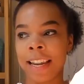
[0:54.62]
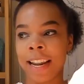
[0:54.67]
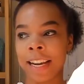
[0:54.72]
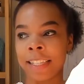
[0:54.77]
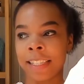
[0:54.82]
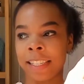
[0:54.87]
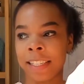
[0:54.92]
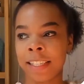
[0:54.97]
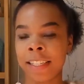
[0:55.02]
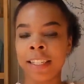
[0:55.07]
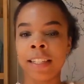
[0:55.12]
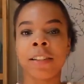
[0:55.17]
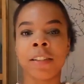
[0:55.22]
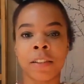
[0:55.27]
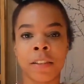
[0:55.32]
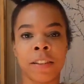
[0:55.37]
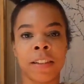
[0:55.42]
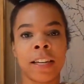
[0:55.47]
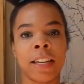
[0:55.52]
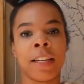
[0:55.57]
I still
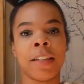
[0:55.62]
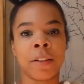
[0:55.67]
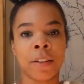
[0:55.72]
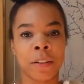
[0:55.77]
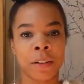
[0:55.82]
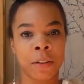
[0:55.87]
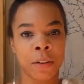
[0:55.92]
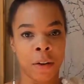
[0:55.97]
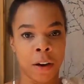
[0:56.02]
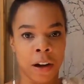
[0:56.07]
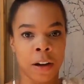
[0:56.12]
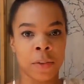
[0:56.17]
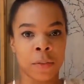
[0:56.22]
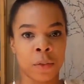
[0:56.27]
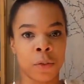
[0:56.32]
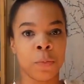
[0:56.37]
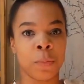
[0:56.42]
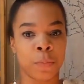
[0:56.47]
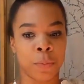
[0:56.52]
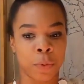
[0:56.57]
today don't know how
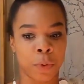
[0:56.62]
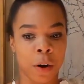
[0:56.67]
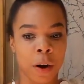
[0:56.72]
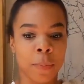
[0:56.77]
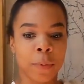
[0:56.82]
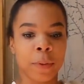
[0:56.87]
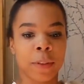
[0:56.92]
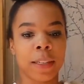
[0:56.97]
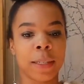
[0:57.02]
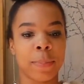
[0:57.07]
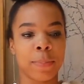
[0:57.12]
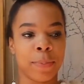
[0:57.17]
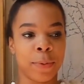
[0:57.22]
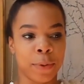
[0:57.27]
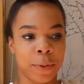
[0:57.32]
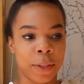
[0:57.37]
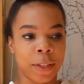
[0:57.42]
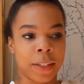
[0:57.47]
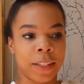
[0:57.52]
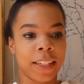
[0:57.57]
to properly
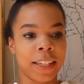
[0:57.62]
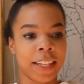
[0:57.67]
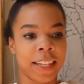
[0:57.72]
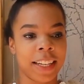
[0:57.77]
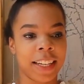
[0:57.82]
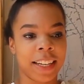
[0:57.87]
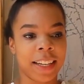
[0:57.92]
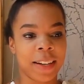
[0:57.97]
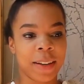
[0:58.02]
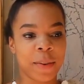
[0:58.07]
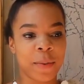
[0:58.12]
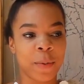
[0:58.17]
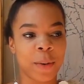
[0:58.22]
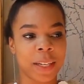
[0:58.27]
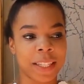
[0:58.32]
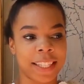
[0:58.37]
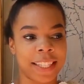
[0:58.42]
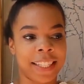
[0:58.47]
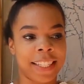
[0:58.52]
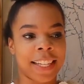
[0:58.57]
put
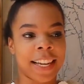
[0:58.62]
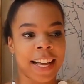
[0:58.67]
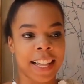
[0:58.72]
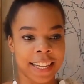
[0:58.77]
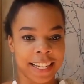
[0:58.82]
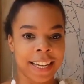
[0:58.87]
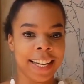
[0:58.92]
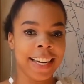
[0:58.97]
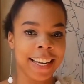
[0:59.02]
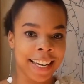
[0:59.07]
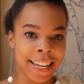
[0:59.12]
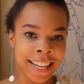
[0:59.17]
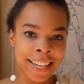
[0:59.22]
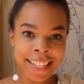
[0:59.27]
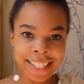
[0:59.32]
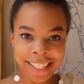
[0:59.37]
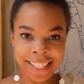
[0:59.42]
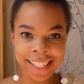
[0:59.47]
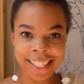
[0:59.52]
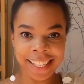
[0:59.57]
what Sally
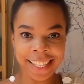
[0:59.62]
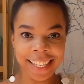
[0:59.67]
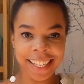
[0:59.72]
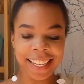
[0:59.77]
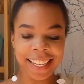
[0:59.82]
is.